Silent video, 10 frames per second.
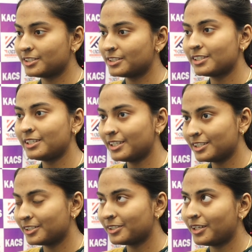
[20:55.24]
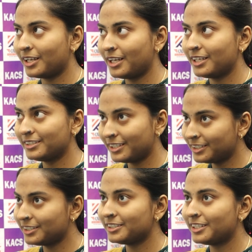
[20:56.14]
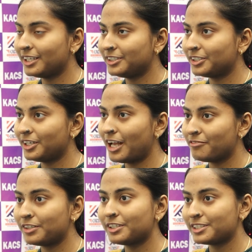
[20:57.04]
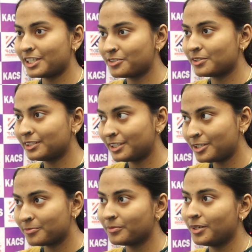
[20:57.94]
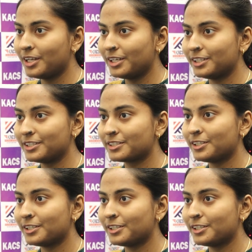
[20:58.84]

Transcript: So yeah, I think that having a central theme is